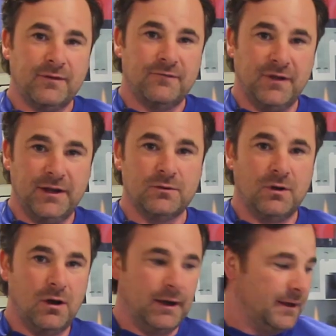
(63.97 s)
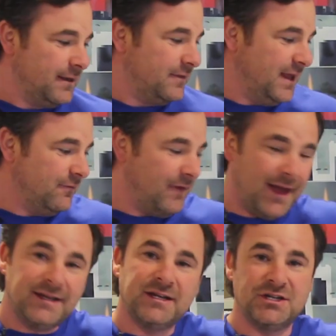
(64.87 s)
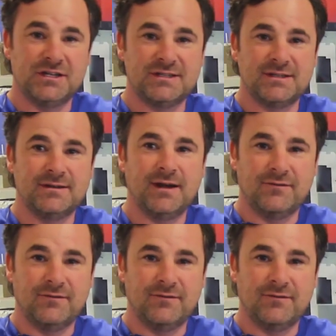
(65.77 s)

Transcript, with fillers: video on the advantages